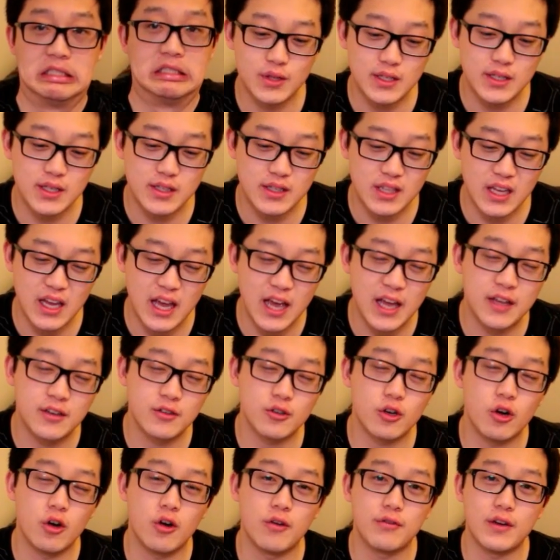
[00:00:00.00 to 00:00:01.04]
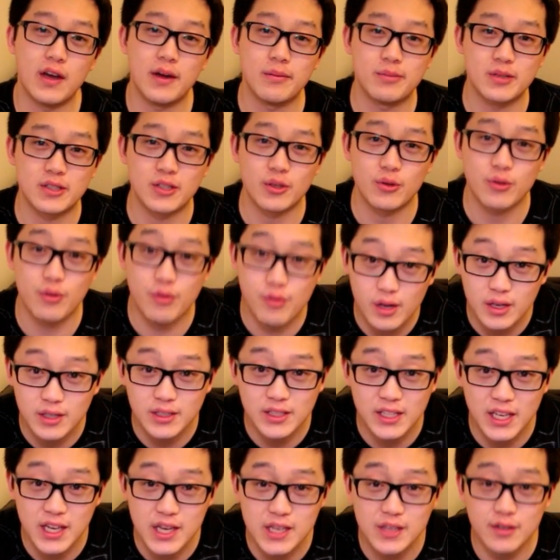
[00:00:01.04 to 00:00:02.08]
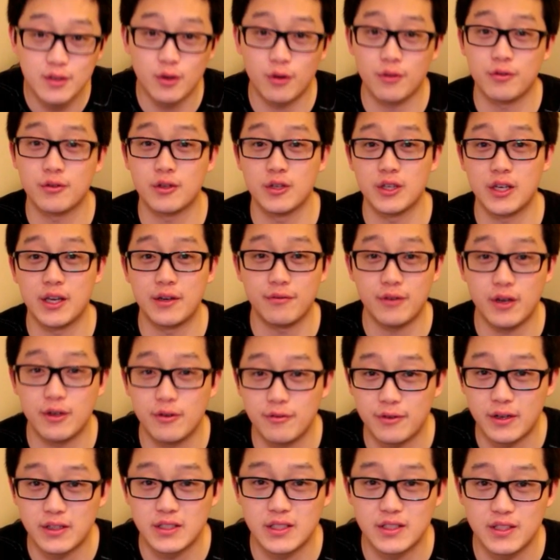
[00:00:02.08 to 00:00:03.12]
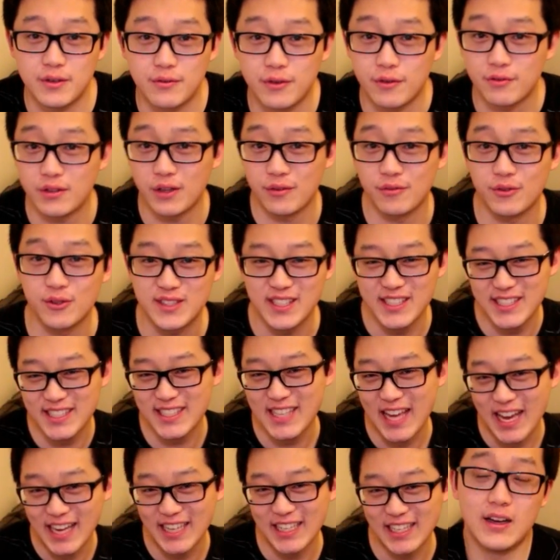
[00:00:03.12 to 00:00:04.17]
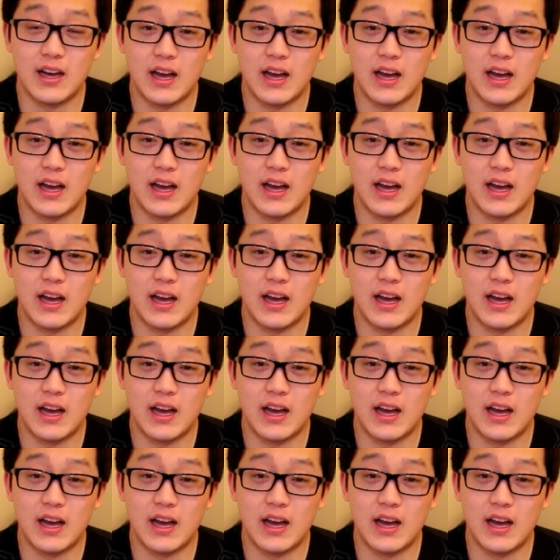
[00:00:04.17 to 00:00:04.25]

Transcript: This is the end of episode 13 of cooking Final Fantasy 15 for DEA.